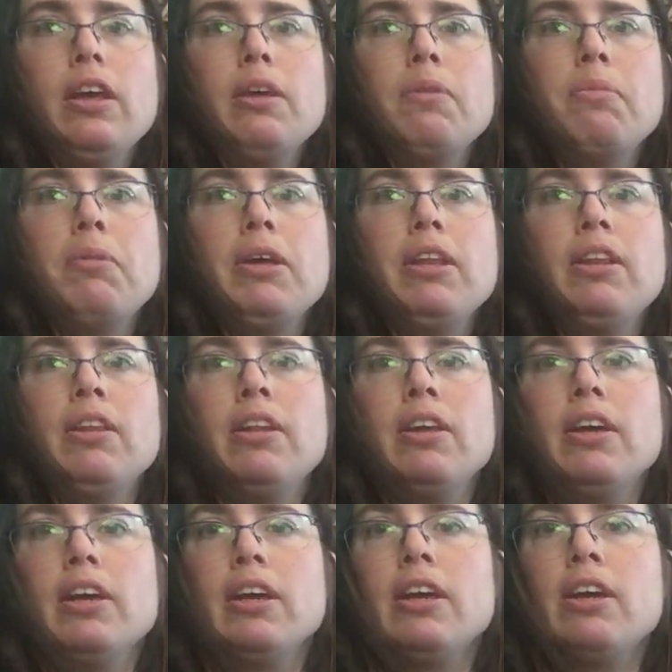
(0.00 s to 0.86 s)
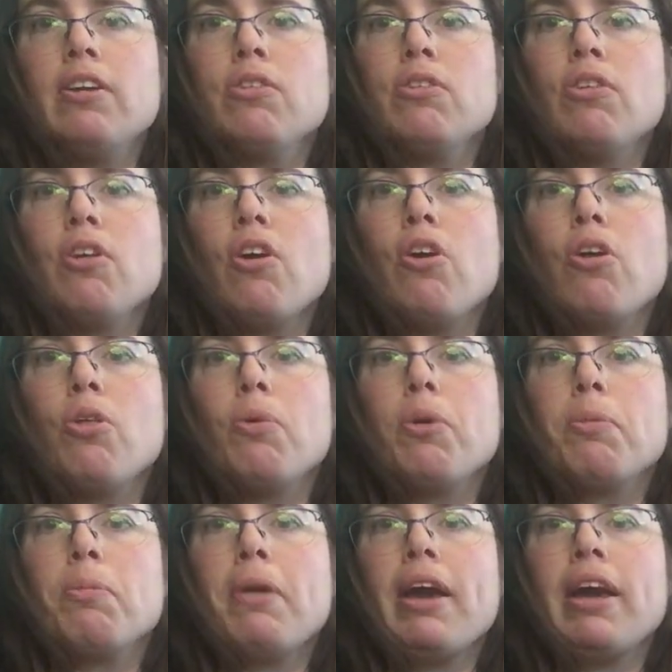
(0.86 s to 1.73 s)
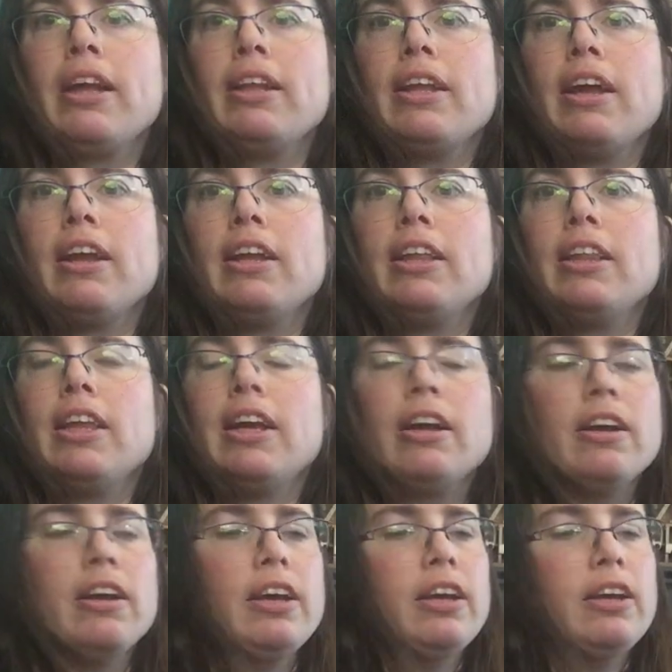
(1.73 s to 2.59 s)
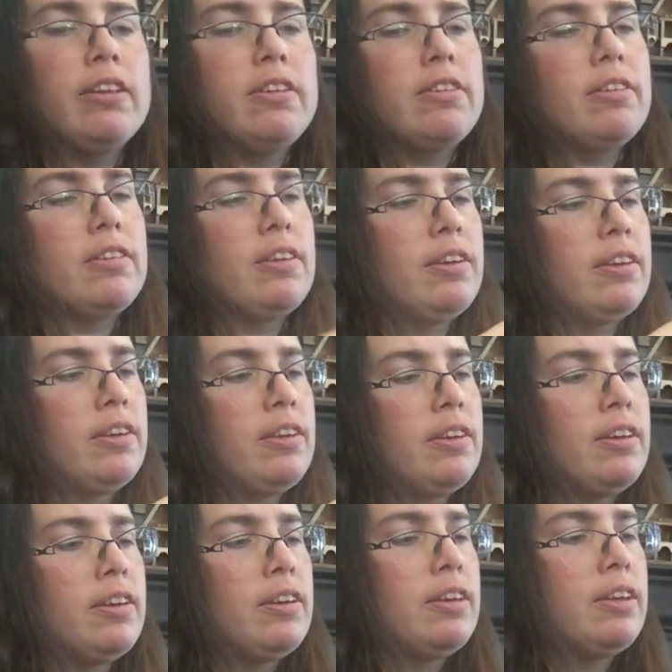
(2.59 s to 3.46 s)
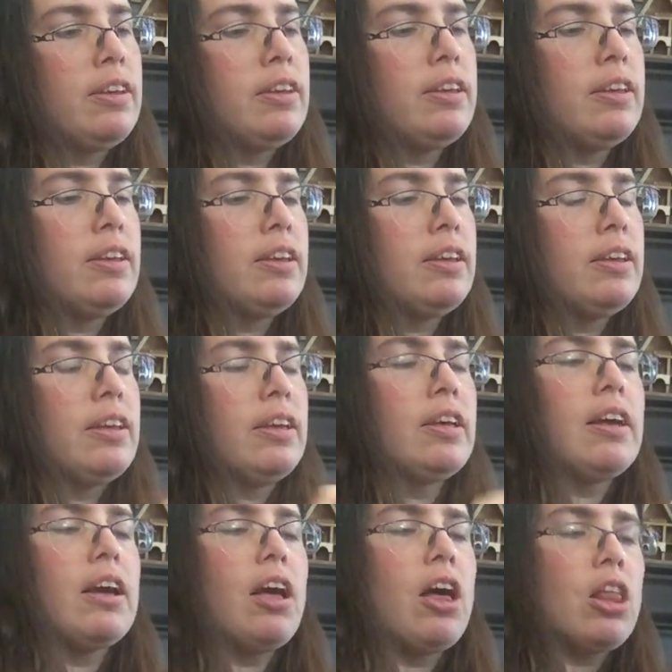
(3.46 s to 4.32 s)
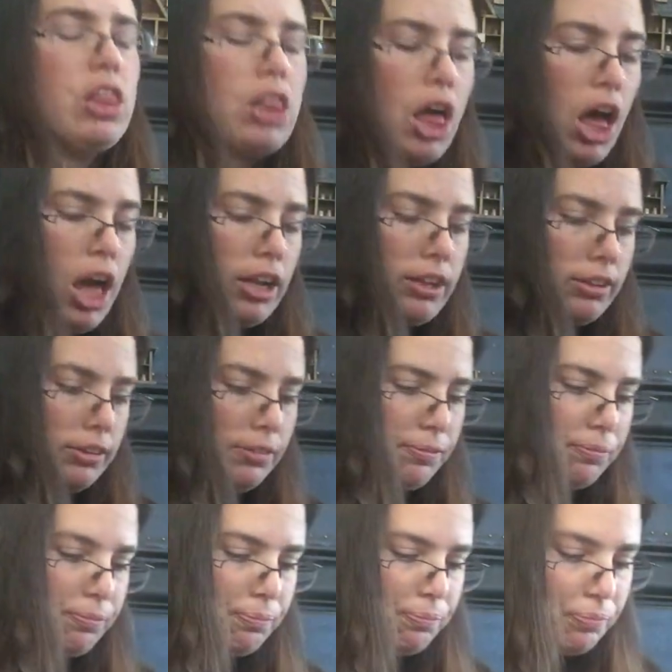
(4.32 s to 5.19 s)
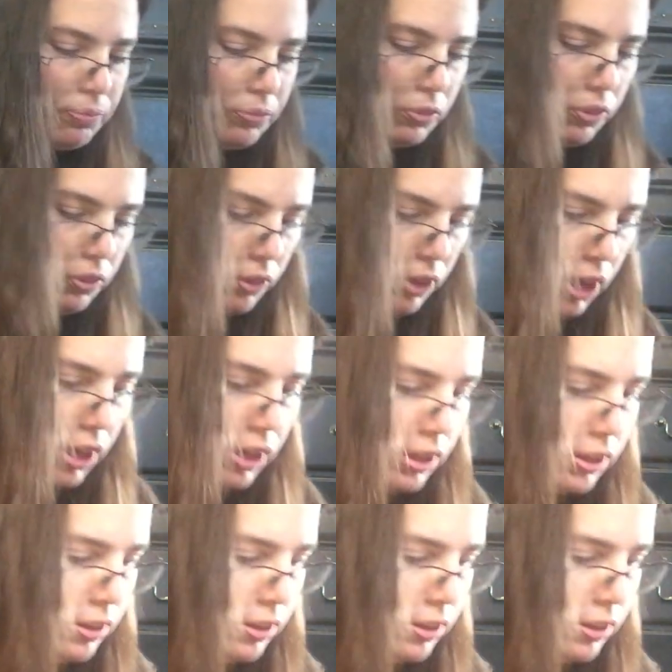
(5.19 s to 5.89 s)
I mean, look, it goes all the way back down in there. It's a lot. Okay.